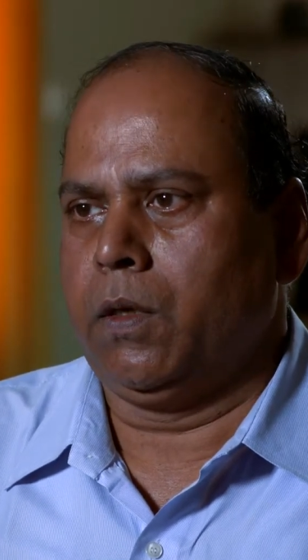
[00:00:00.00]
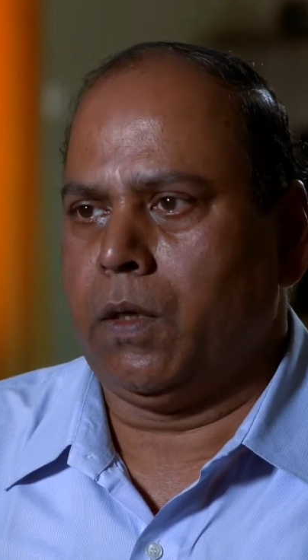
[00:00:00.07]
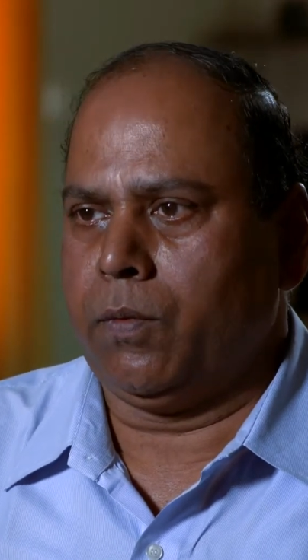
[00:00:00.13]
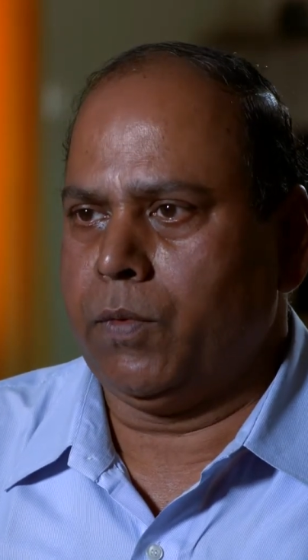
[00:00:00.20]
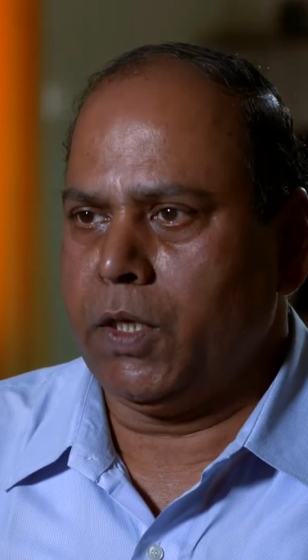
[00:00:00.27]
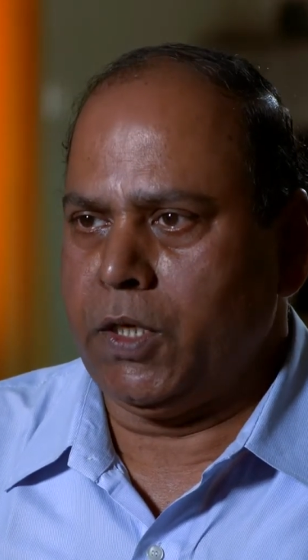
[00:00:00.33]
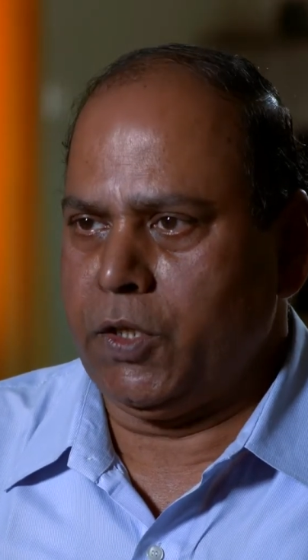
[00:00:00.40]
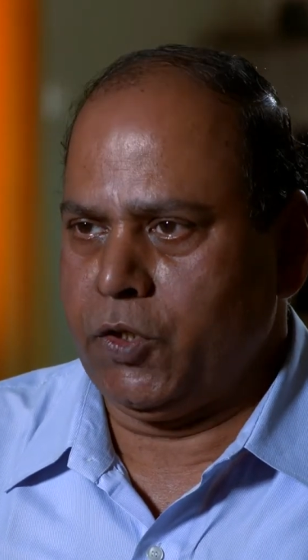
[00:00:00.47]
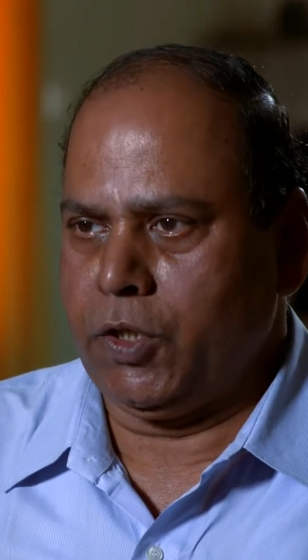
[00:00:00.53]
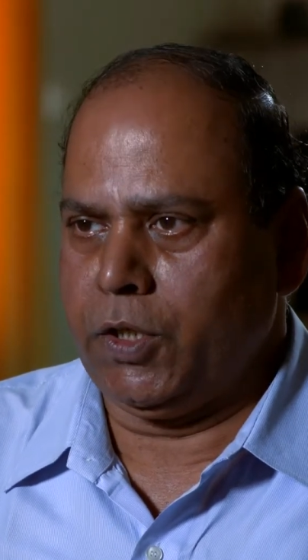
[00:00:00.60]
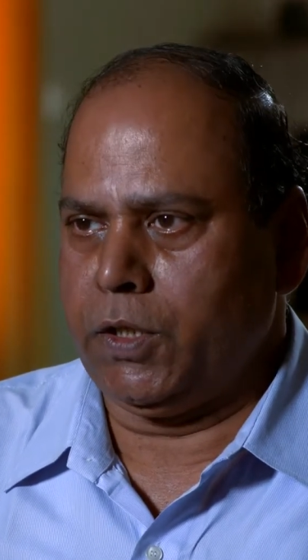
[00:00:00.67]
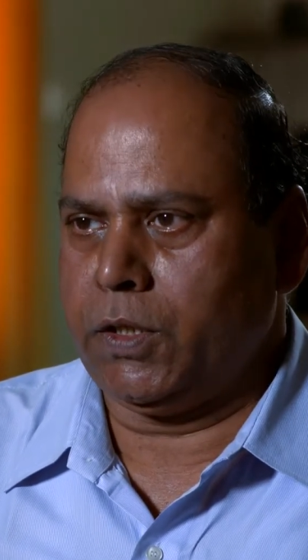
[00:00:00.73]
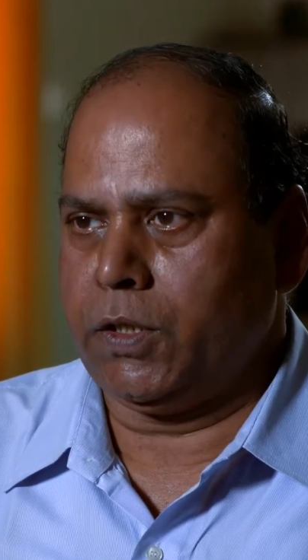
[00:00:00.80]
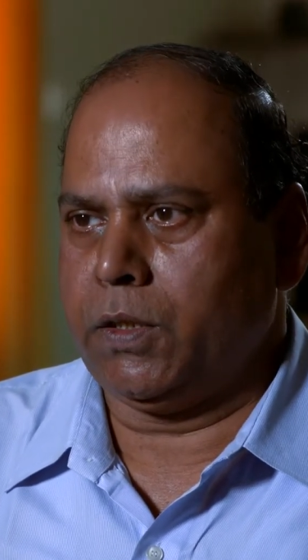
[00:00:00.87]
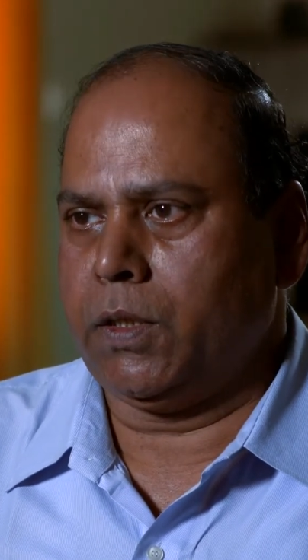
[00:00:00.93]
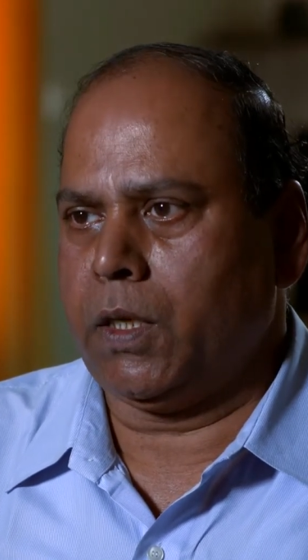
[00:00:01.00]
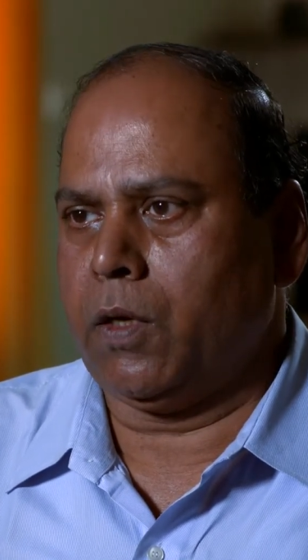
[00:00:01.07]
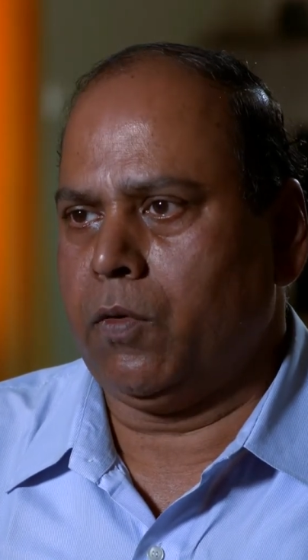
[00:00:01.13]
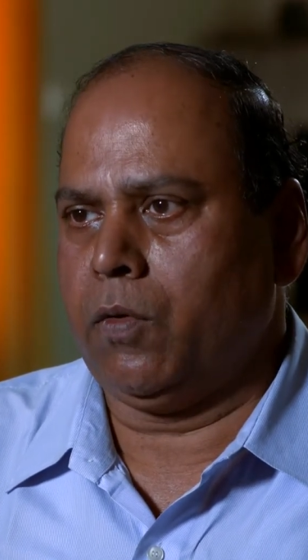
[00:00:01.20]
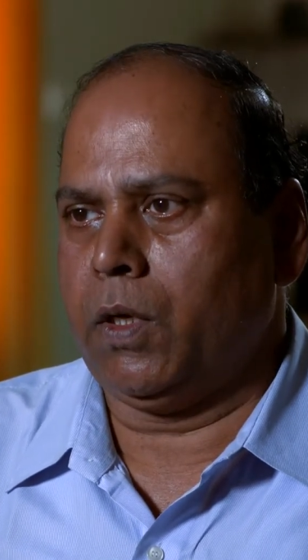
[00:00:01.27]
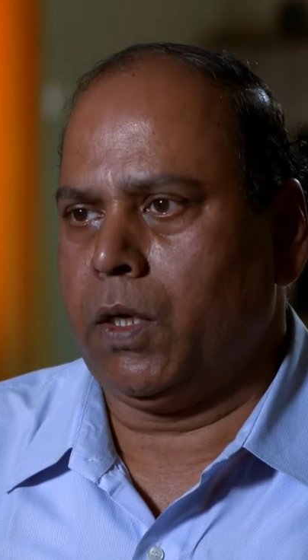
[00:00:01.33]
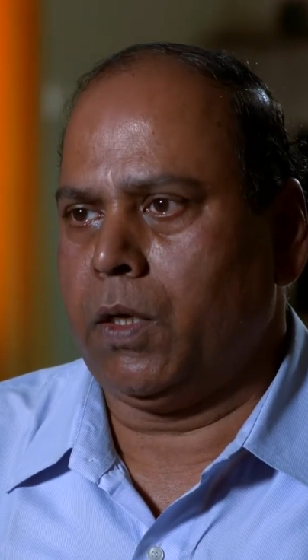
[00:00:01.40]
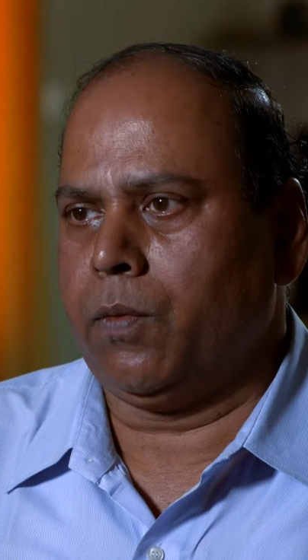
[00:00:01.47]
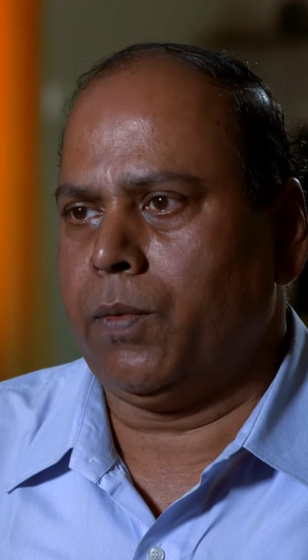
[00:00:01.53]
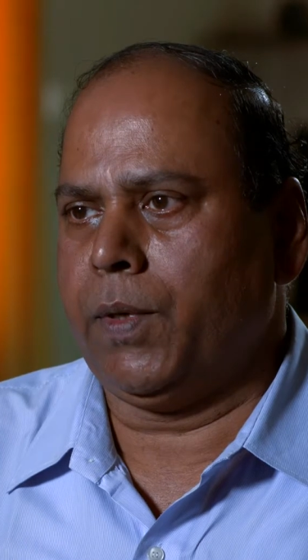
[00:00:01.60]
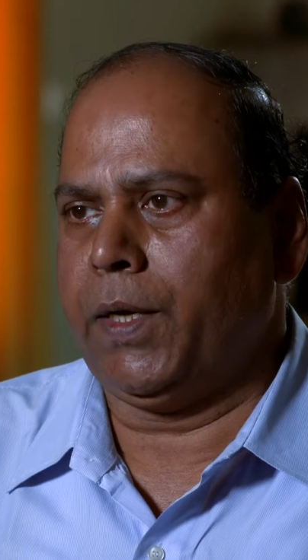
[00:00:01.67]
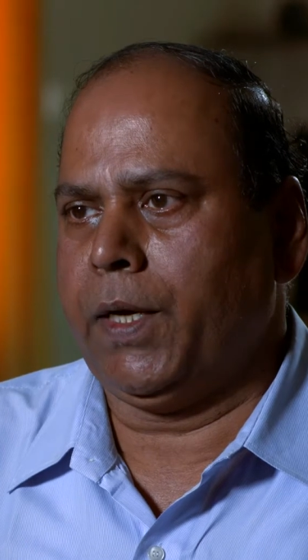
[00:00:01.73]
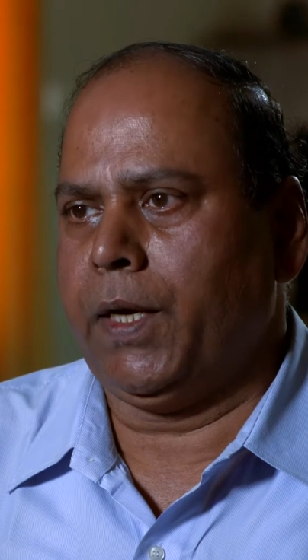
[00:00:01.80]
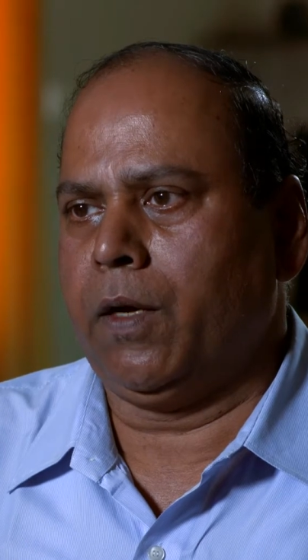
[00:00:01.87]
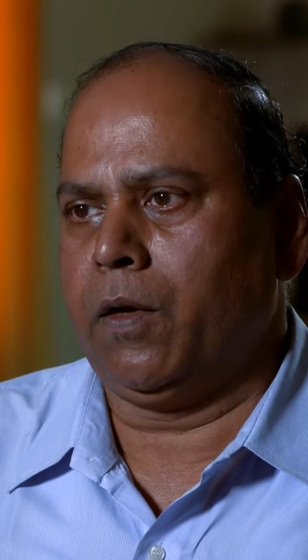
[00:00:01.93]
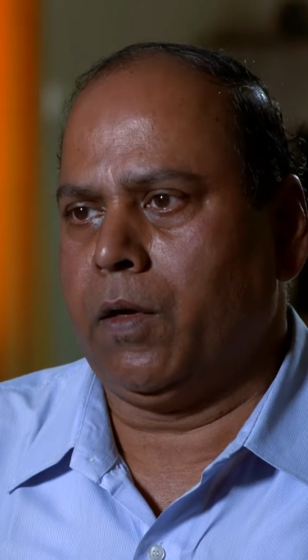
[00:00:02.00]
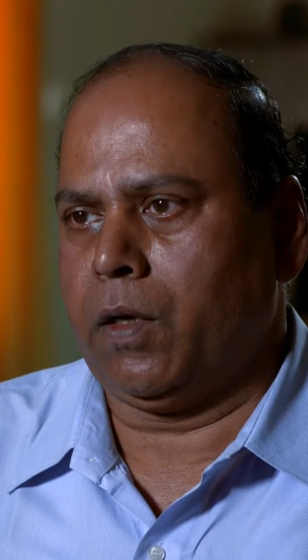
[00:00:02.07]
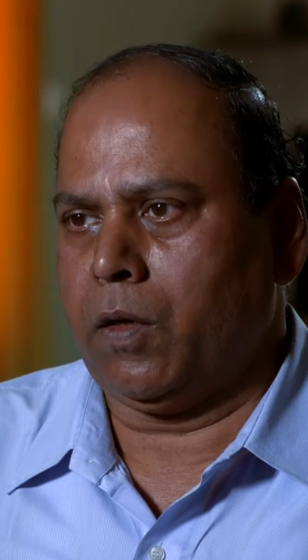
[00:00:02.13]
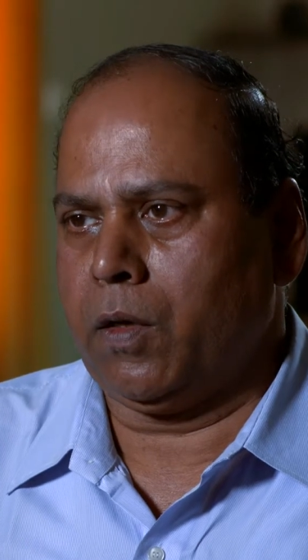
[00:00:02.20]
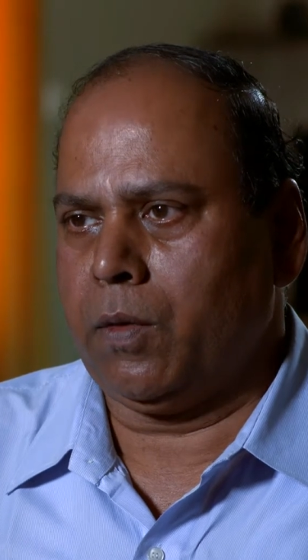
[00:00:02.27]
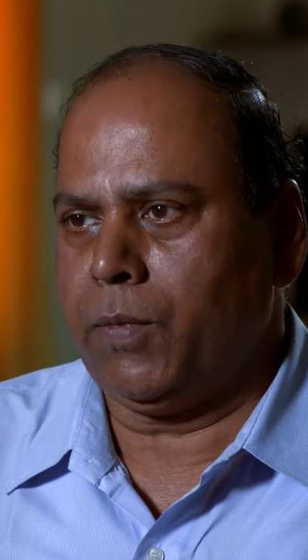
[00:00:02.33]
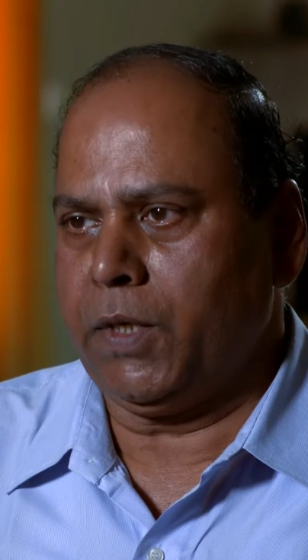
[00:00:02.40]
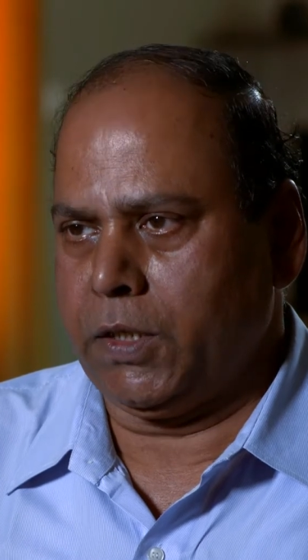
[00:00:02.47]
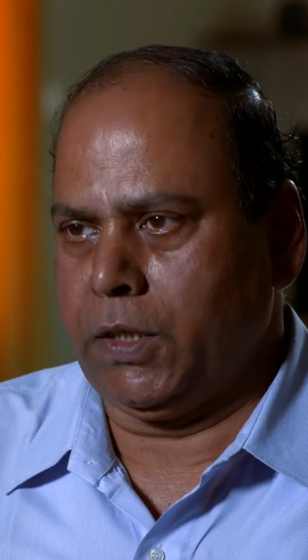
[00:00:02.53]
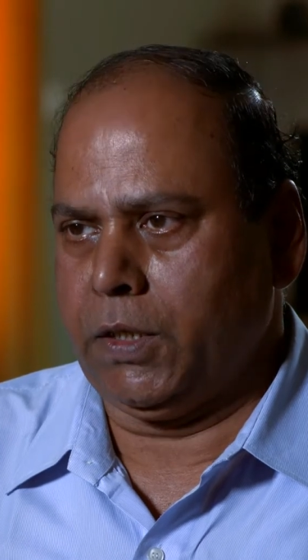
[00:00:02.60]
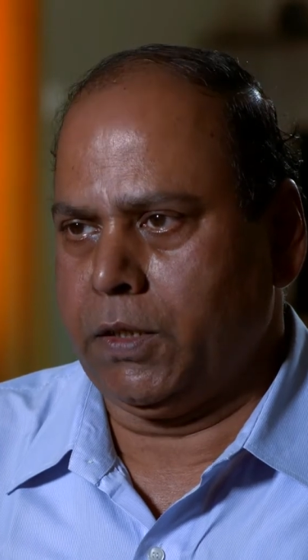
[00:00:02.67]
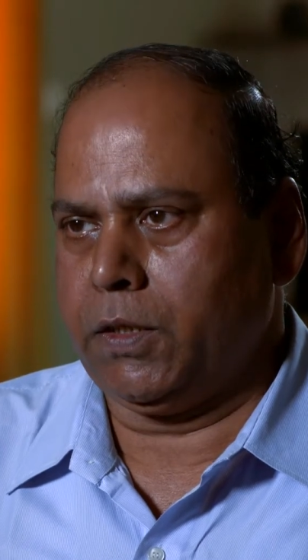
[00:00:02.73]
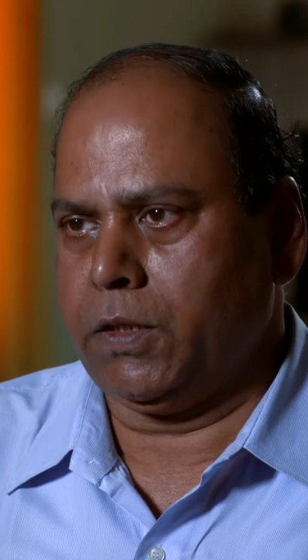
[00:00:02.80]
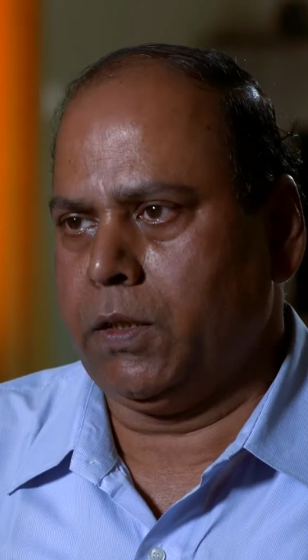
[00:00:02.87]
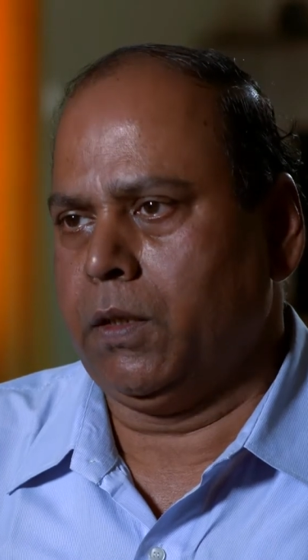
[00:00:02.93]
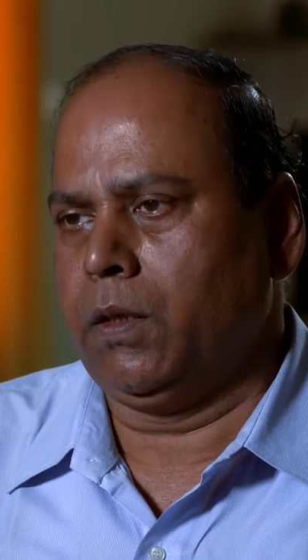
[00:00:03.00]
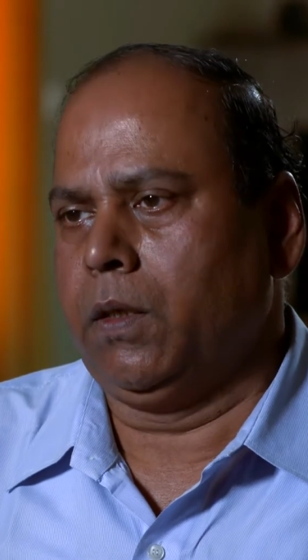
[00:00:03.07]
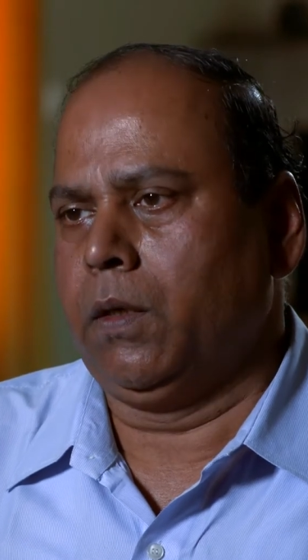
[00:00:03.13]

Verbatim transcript: of the engines that we are fitting on our machines.